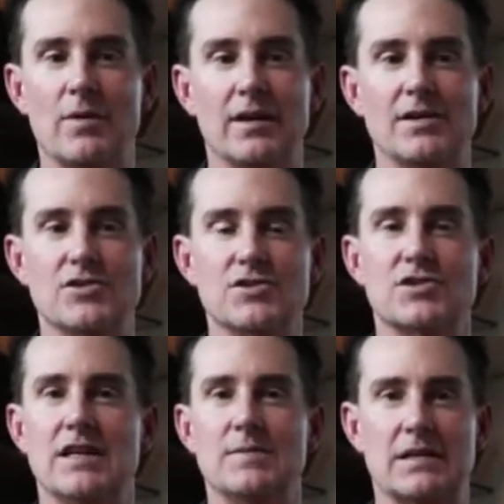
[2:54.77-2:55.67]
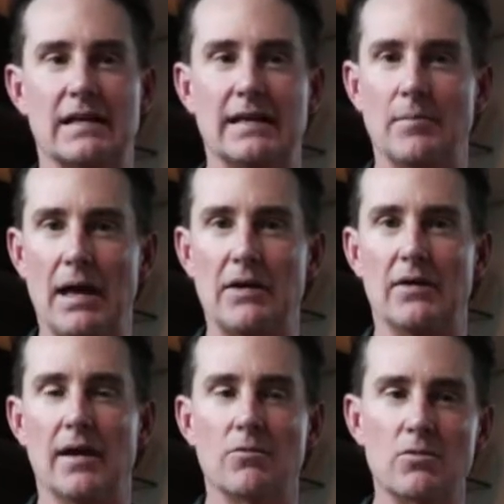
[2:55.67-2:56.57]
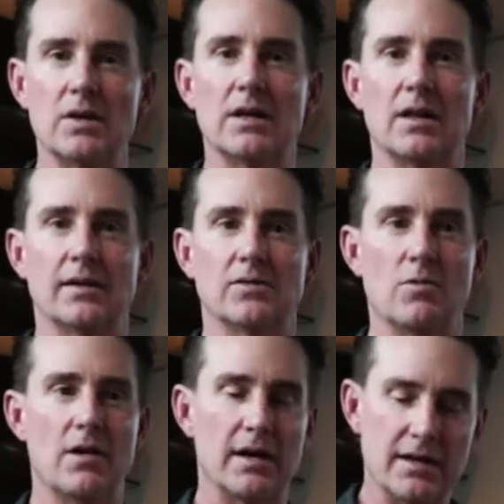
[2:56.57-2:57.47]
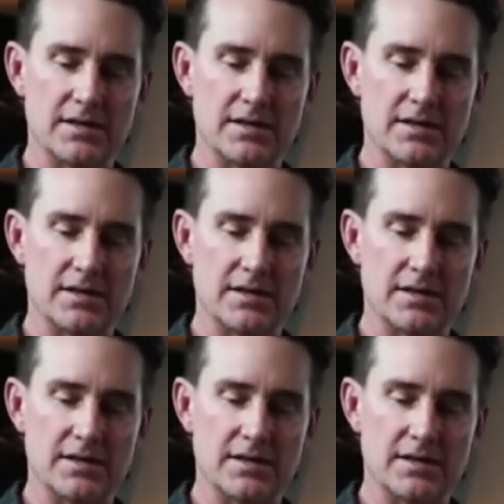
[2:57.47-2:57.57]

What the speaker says: but it just keeps getting better, and I really like the wine.